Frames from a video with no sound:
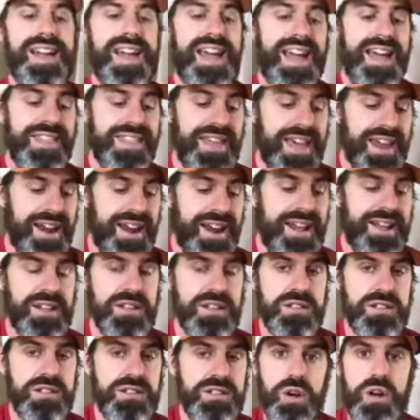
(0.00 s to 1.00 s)
and then I can
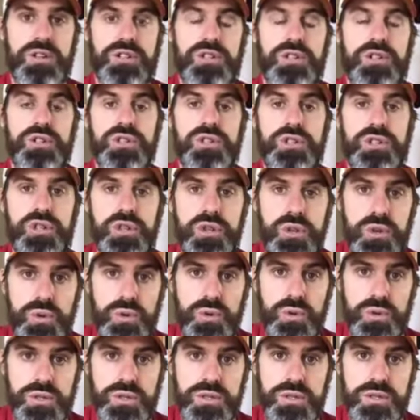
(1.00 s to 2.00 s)
start to
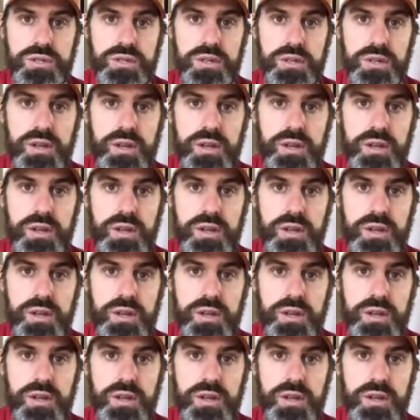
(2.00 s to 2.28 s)
choose.